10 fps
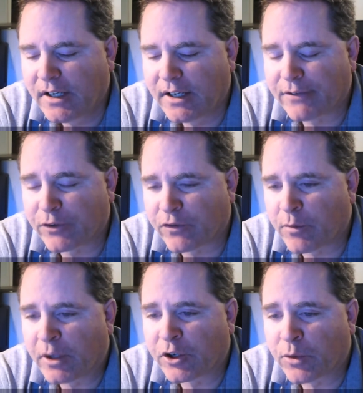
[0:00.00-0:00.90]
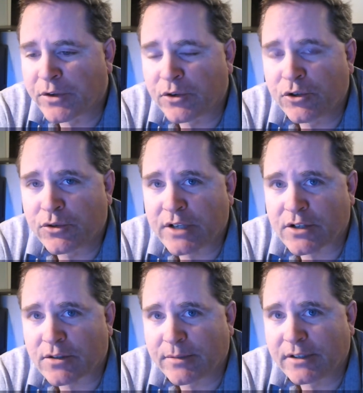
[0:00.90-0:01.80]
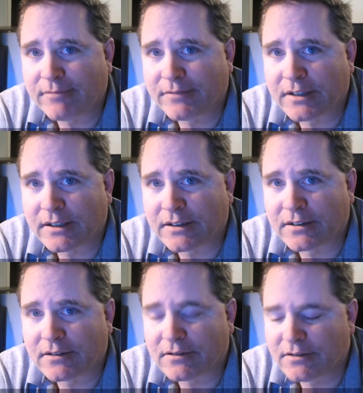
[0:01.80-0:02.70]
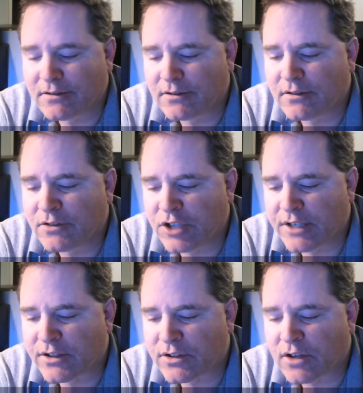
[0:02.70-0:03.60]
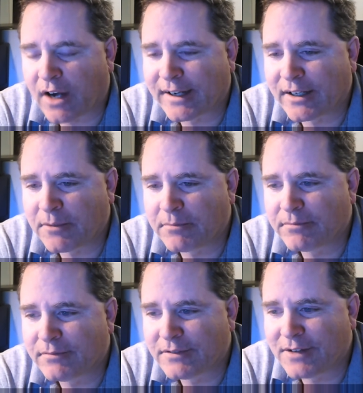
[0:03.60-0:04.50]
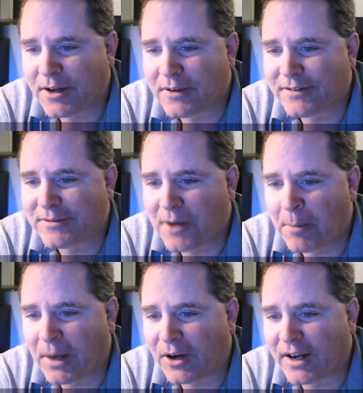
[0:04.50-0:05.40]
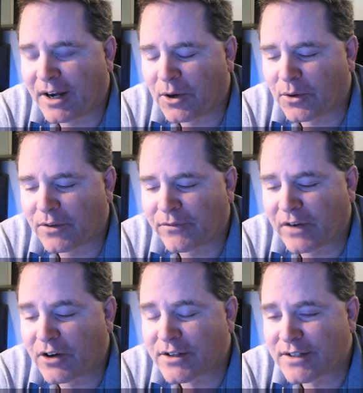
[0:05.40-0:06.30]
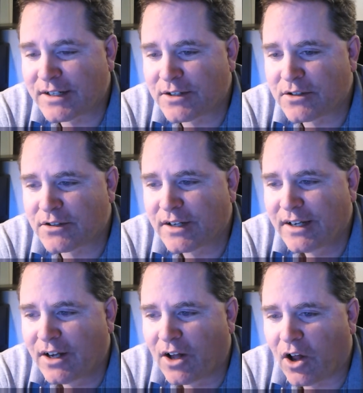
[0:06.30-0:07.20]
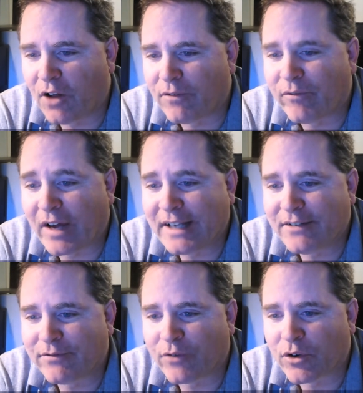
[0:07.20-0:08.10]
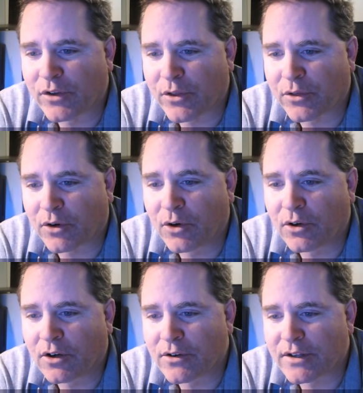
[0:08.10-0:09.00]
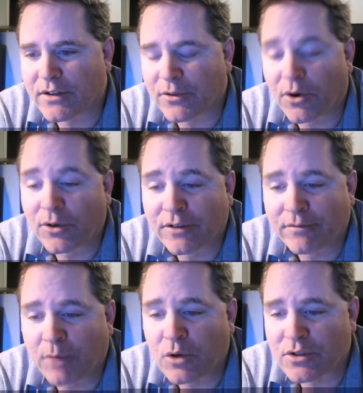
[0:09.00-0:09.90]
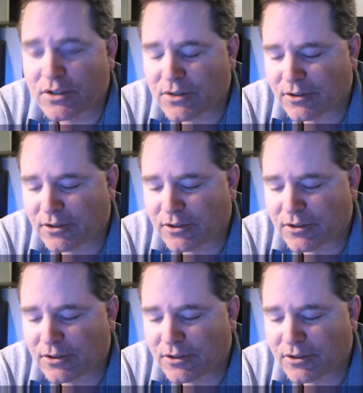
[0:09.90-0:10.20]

if you're familiar with your New Testament, and Jesus talking about how the Pharisees all fight for the throne or the throne of Moses.